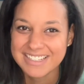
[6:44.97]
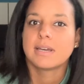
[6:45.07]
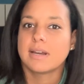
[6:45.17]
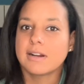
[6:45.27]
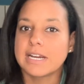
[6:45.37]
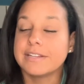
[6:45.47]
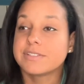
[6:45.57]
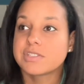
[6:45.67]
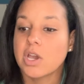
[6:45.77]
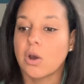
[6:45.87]
All right,
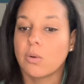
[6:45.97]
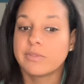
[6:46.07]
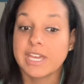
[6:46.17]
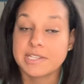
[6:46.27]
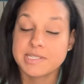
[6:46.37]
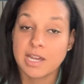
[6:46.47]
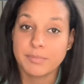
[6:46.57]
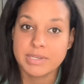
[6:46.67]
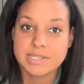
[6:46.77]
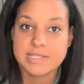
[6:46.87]
so next
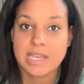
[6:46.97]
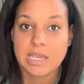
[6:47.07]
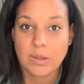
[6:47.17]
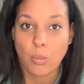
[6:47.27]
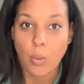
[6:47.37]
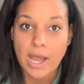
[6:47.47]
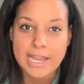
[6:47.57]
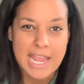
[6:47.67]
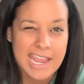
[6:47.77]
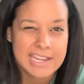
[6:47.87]
up is a
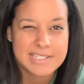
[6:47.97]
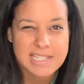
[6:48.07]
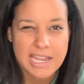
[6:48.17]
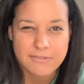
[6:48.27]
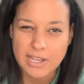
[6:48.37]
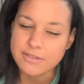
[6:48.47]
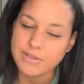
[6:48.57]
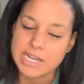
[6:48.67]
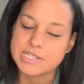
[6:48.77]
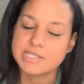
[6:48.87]
YA sci-fi
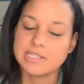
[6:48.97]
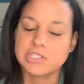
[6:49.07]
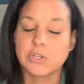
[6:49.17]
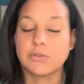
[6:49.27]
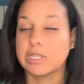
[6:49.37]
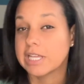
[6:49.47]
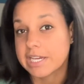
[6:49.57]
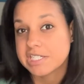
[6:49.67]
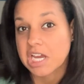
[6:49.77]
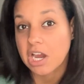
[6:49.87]
fantasy. So if you
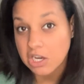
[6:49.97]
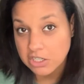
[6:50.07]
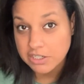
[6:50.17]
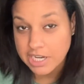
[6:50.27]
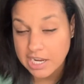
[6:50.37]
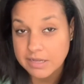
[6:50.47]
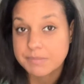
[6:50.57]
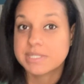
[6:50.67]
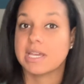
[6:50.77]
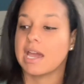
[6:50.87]
liked Hunger
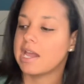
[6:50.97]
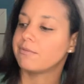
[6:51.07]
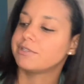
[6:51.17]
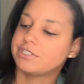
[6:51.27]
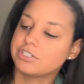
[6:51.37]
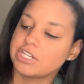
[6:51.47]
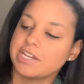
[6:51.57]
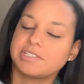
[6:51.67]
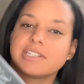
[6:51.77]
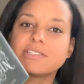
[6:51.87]
Games, I would
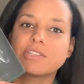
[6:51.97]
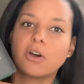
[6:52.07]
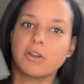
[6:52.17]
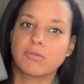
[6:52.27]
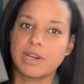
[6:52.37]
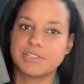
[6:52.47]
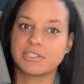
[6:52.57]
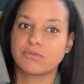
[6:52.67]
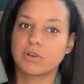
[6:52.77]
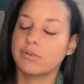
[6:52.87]
suggest A Song of Wraiths
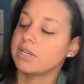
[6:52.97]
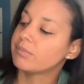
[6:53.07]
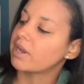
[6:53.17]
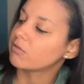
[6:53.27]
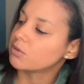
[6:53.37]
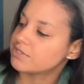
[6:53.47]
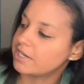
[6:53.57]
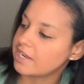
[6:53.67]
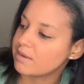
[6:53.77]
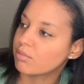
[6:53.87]
and Ruin by
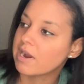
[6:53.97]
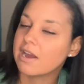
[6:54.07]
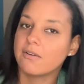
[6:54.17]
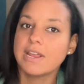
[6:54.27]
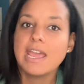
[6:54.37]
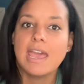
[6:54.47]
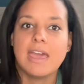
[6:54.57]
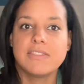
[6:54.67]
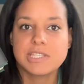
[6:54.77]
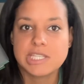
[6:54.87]
Roseanne A. Brown.
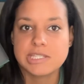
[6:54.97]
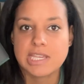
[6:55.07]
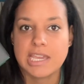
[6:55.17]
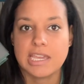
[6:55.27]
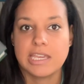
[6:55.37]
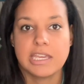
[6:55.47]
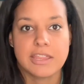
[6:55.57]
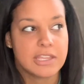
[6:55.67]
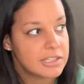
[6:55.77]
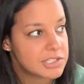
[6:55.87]
And this is I
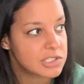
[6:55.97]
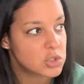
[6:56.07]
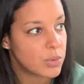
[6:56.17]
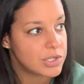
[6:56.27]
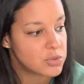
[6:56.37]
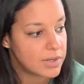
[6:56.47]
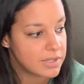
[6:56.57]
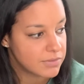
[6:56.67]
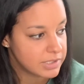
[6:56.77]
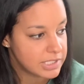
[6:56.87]
think this is a 2020
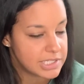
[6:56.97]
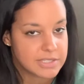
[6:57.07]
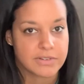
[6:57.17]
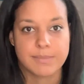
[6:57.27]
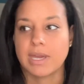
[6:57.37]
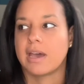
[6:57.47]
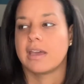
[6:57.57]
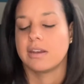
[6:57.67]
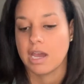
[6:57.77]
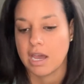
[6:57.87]
release, if I'm not
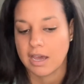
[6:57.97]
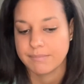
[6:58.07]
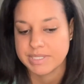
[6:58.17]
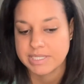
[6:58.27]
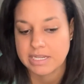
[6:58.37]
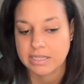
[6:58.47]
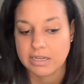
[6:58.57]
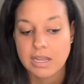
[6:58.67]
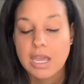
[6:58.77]
mistaken.